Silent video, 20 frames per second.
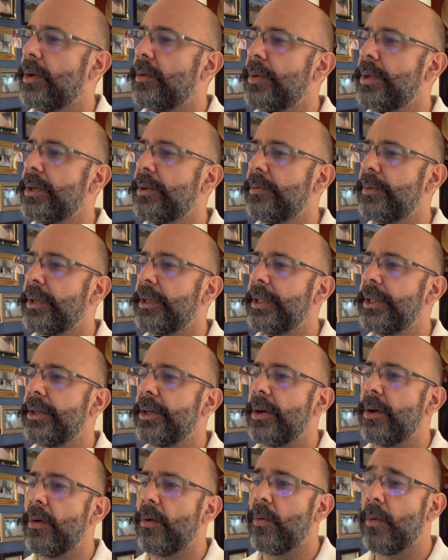We don't really
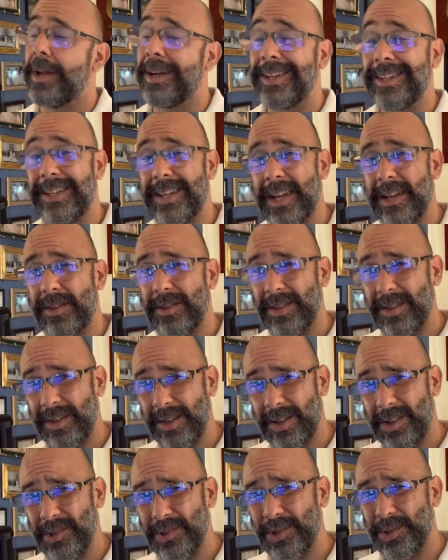know when attention
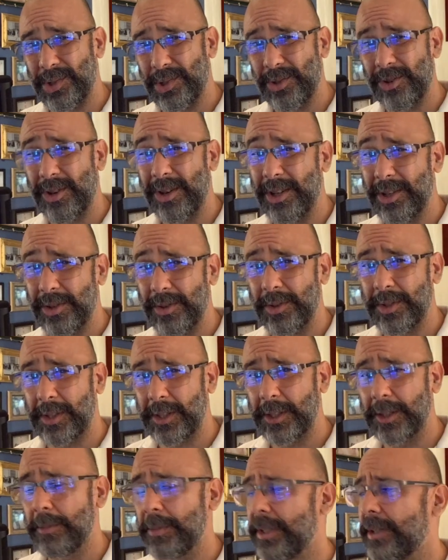culture started, so there's a
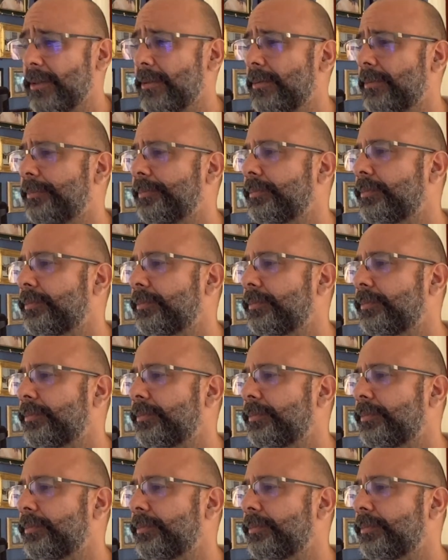little bit of